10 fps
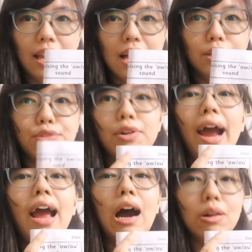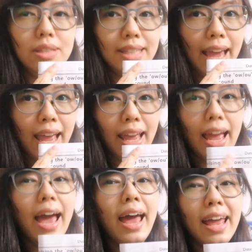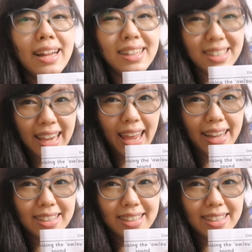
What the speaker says: let's write our day and date.